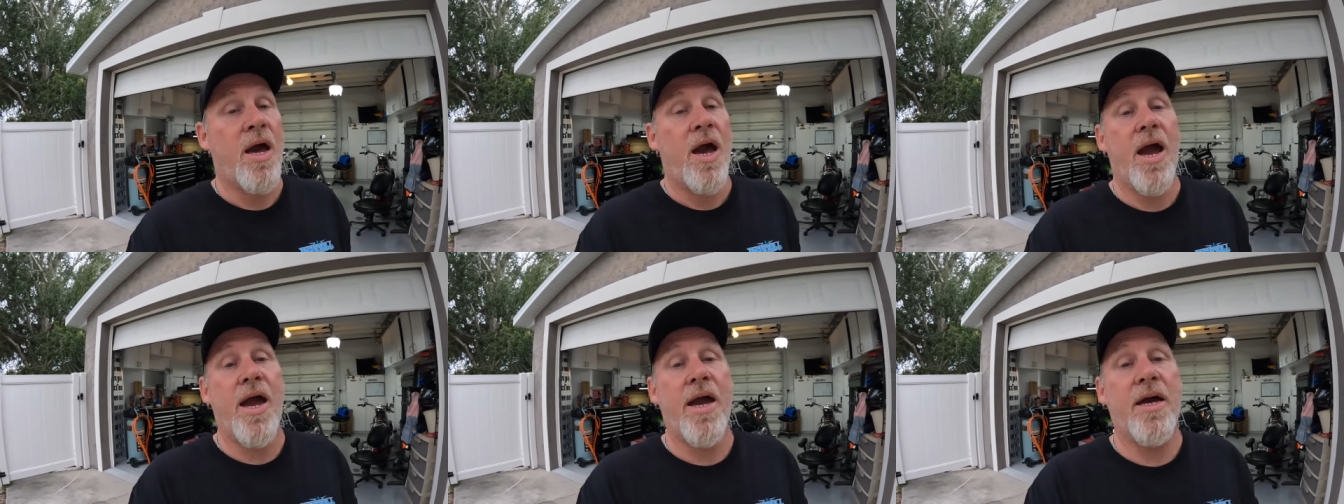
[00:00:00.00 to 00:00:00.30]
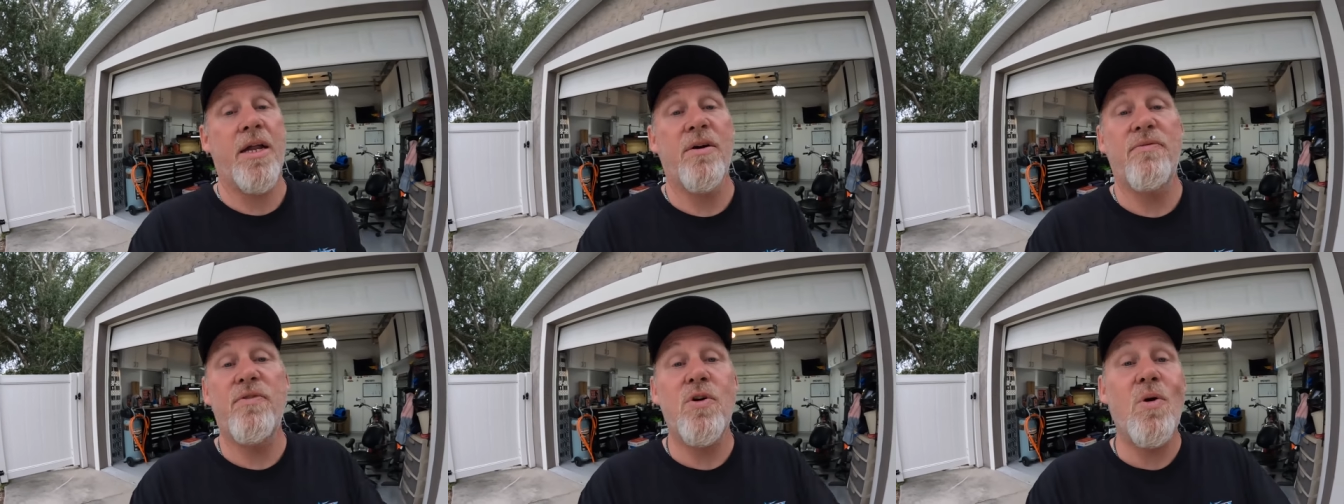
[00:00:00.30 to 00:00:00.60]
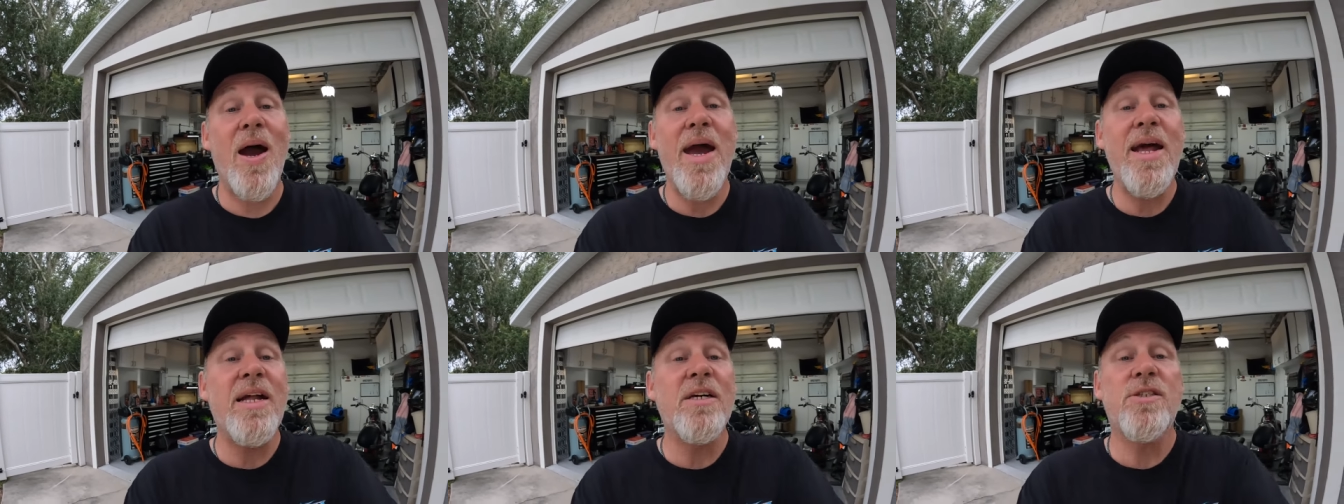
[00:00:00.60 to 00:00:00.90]
And if
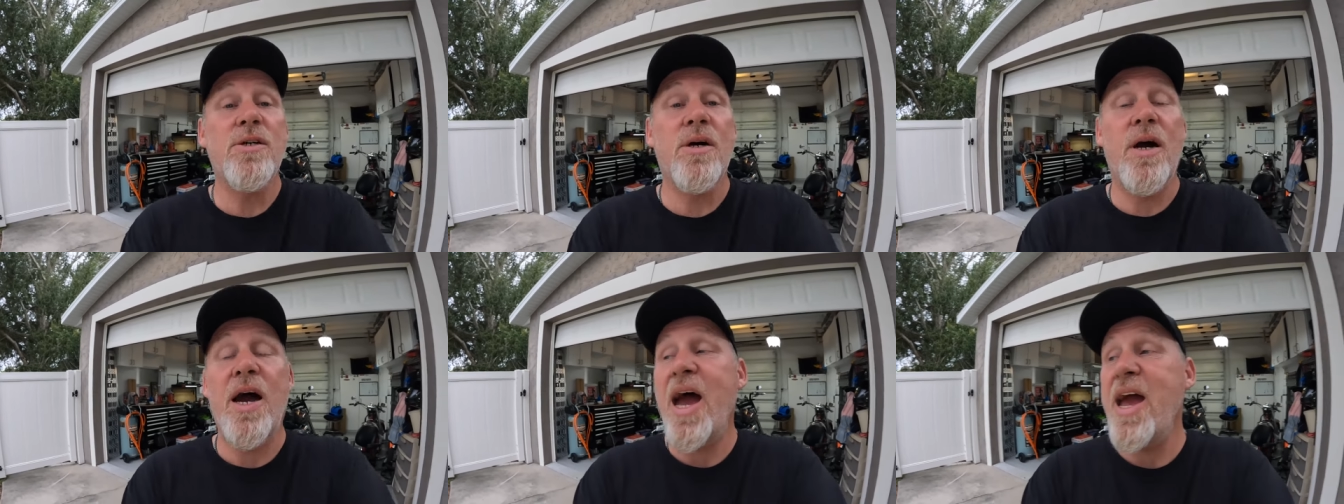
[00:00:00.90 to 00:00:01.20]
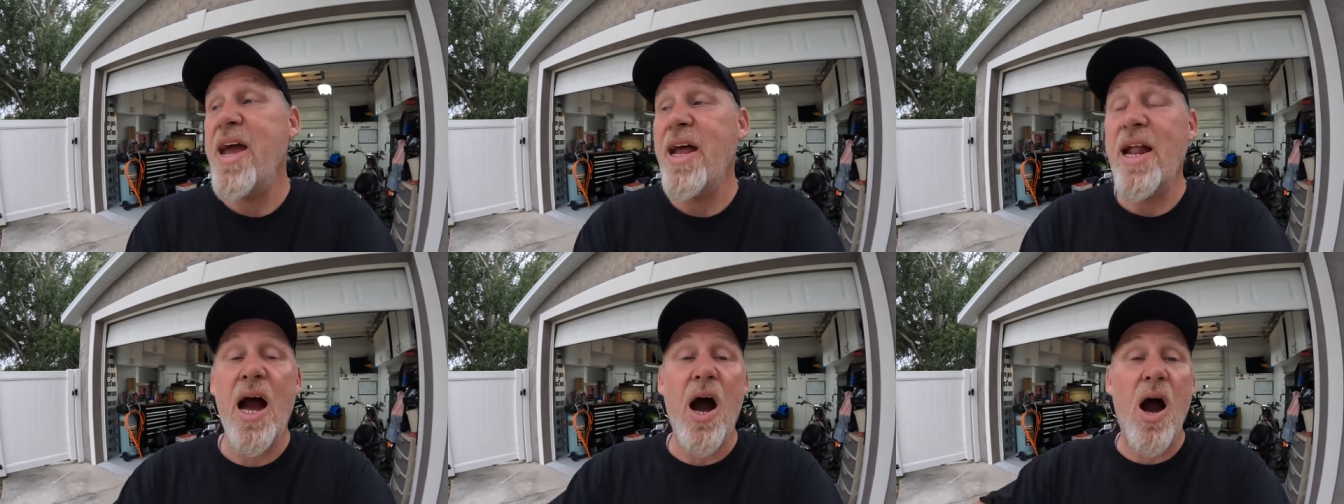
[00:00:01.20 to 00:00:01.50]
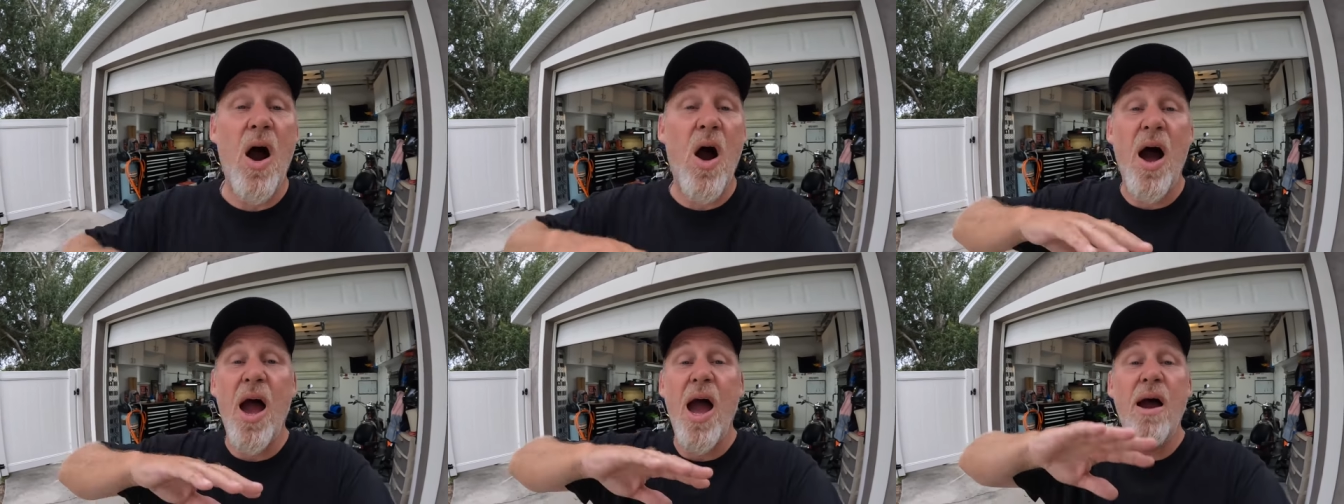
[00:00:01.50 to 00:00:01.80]
you hate us, hate
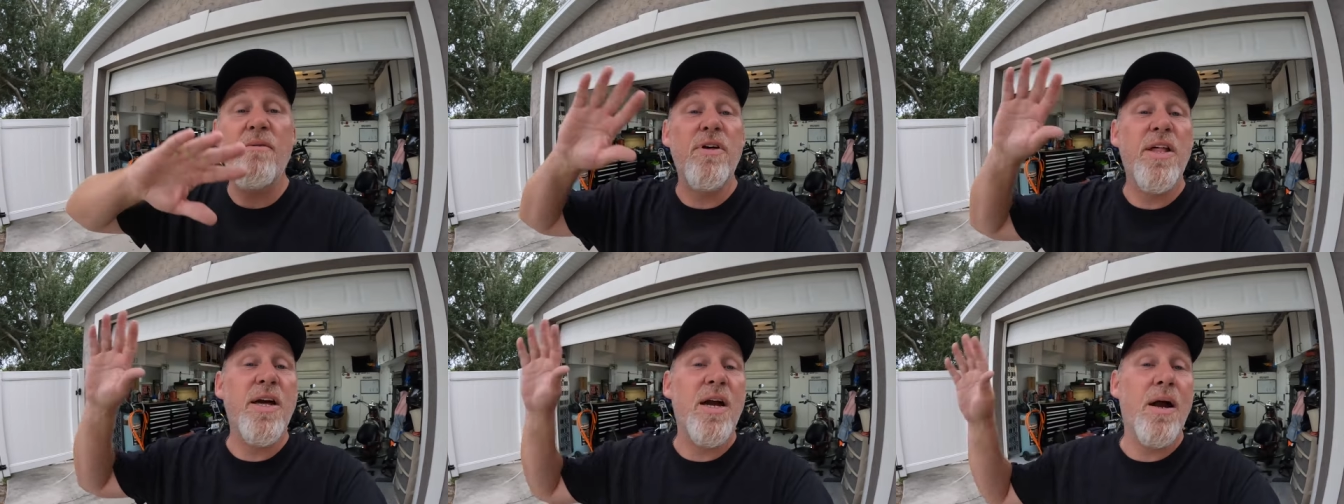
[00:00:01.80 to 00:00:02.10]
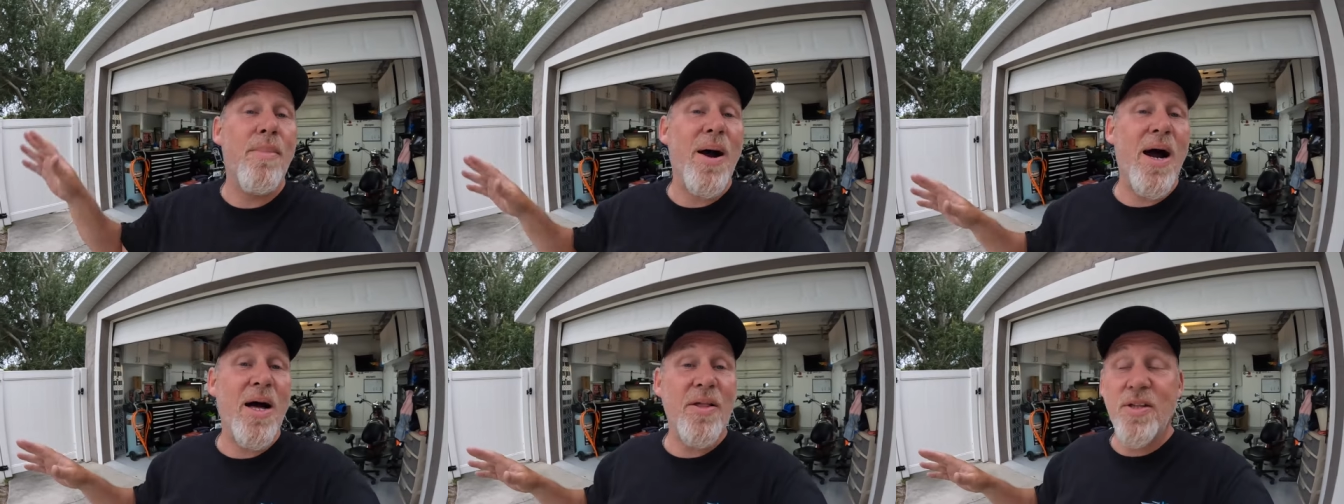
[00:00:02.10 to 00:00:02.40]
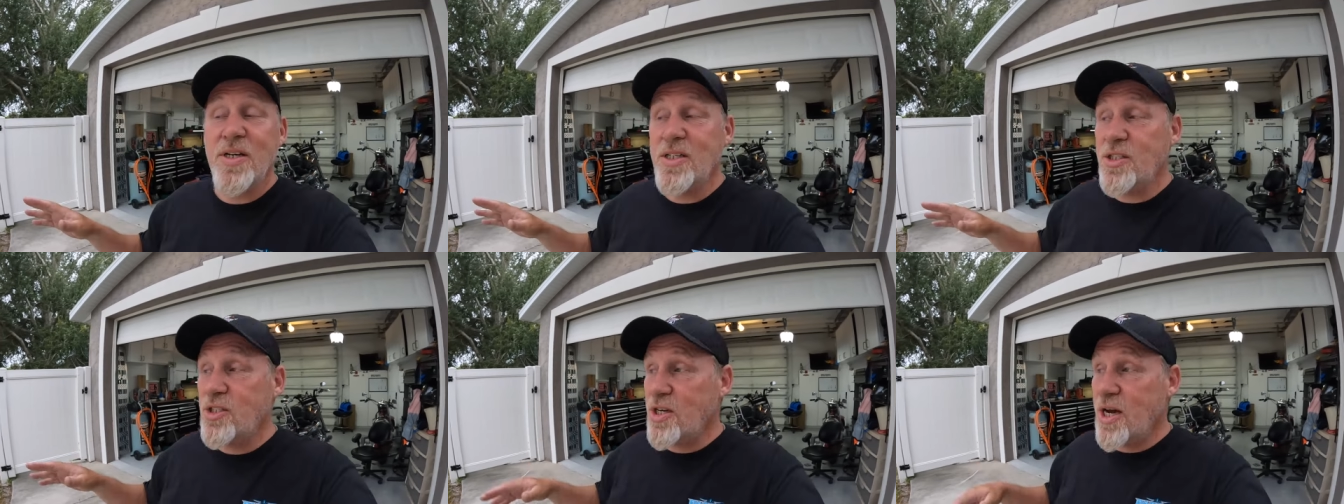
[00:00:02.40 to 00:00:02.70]
everything
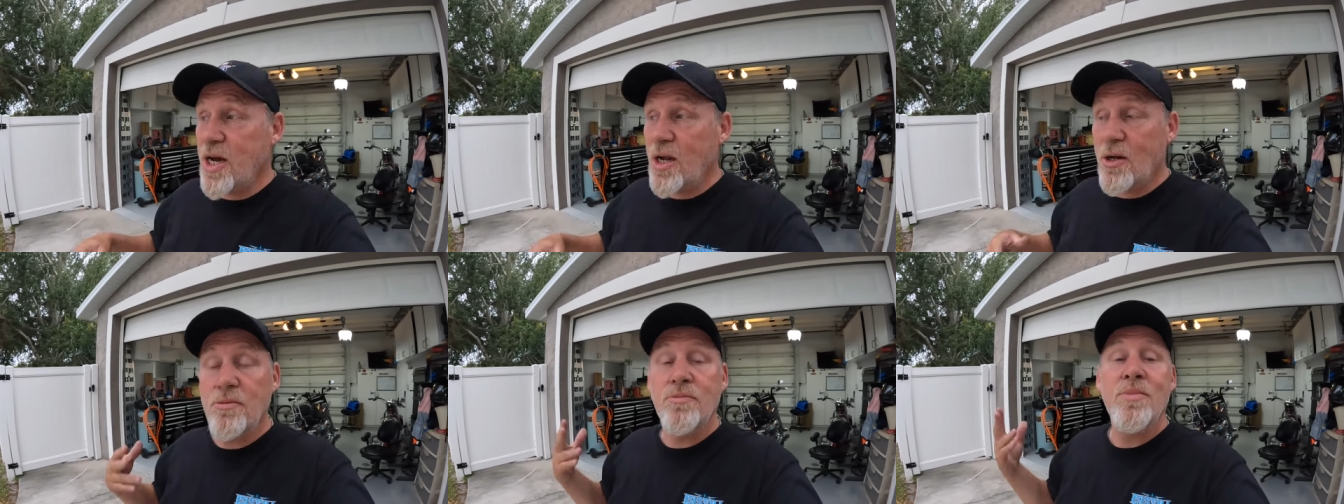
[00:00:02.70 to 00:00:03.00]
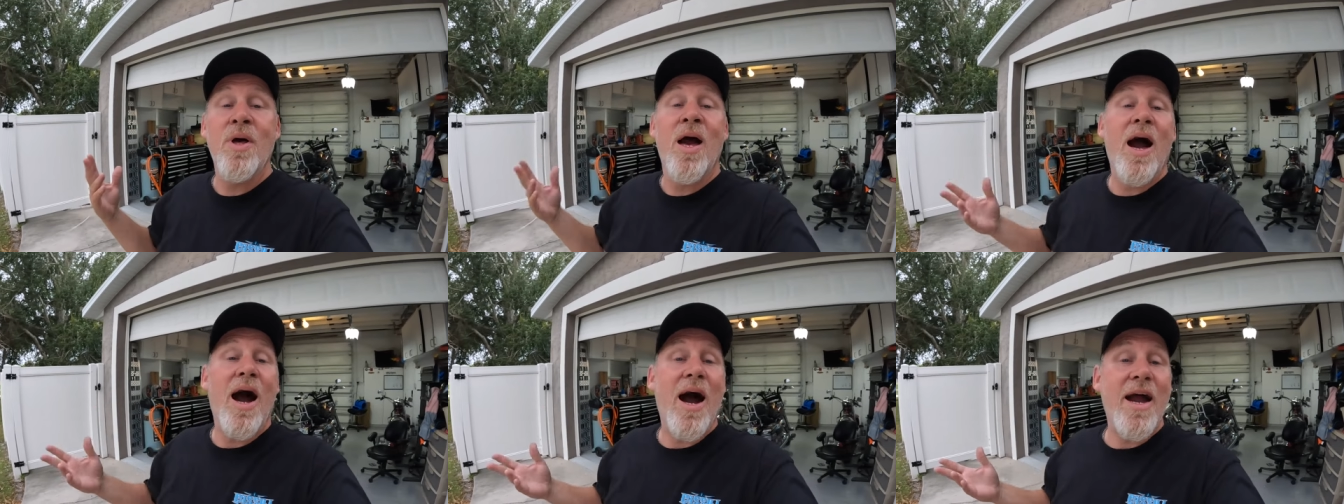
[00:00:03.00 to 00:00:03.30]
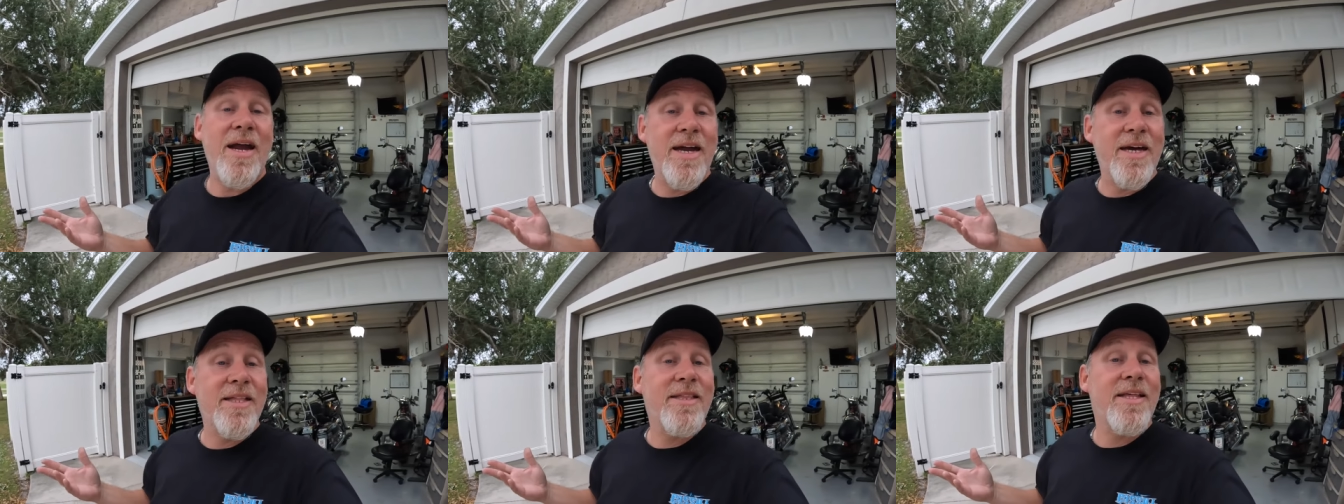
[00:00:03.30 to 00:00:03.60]
about this channel,
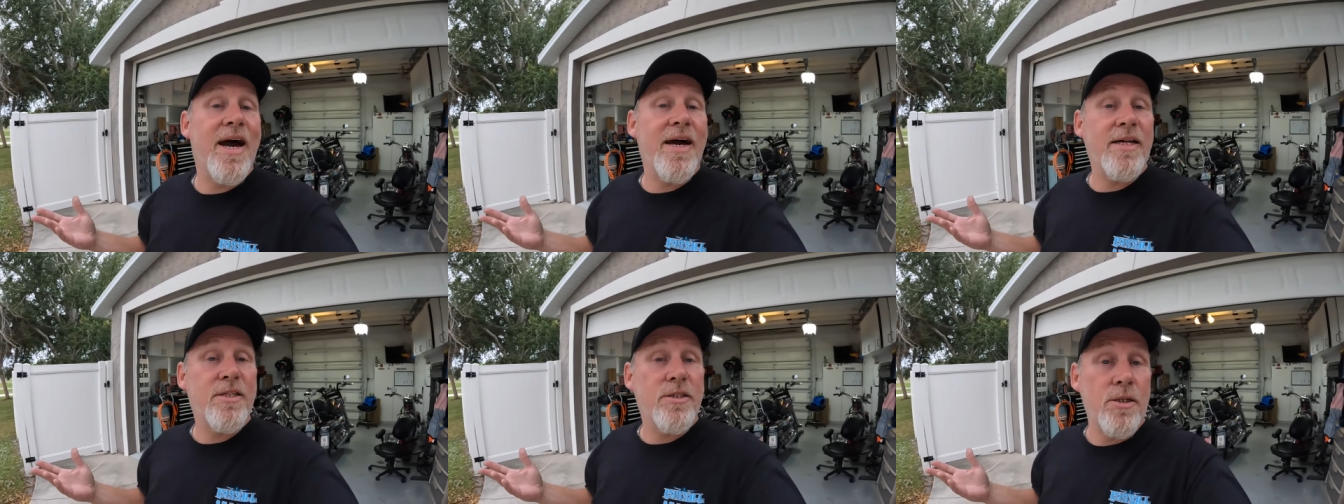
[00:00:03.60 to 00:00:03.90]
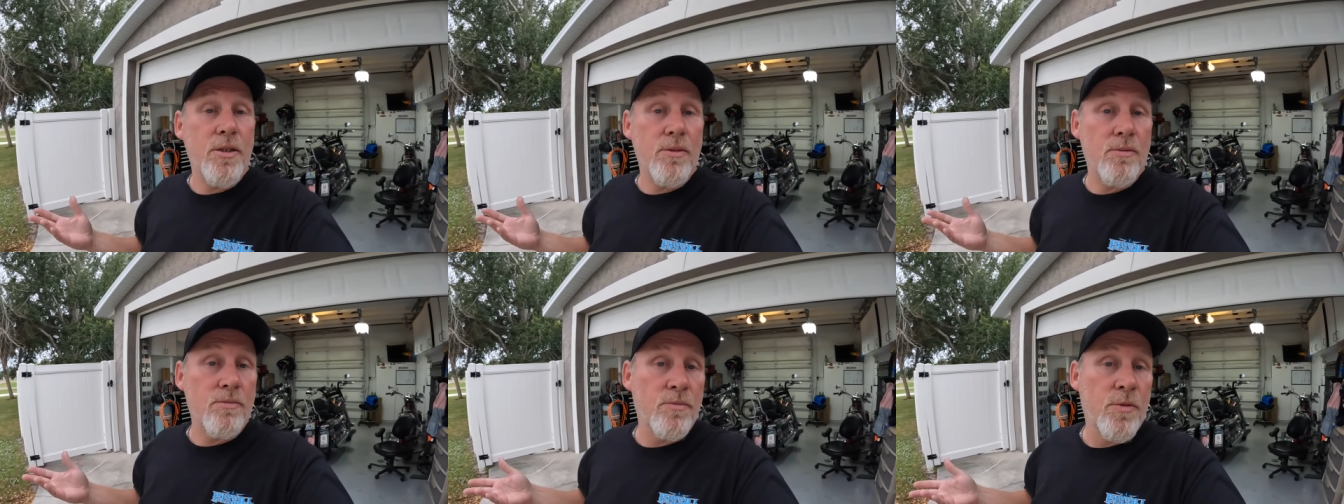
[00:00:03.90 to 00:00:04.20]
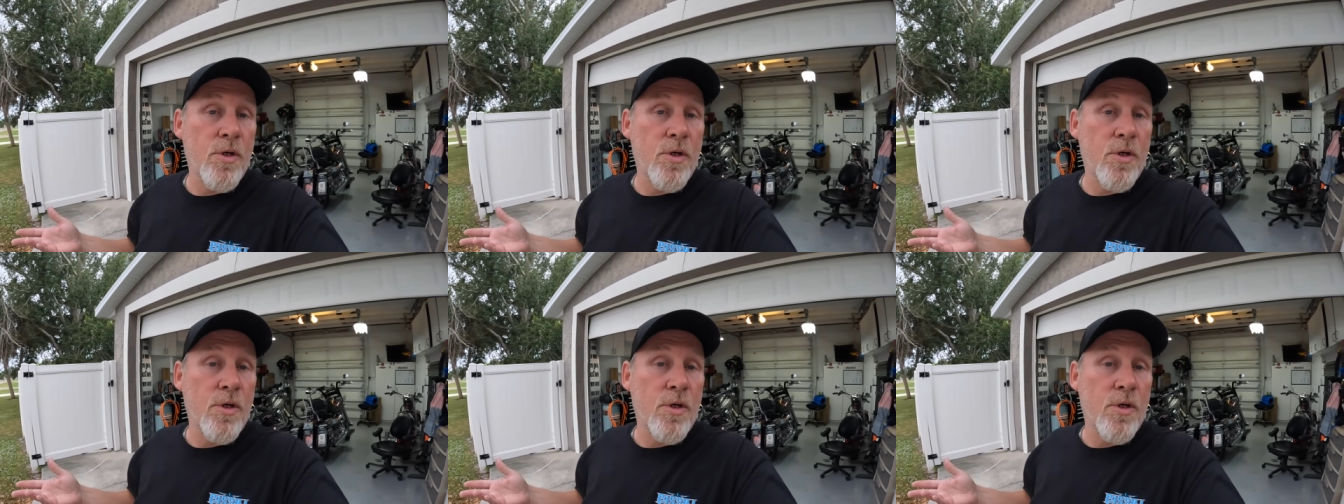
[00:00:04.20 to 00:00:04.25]
I get that too.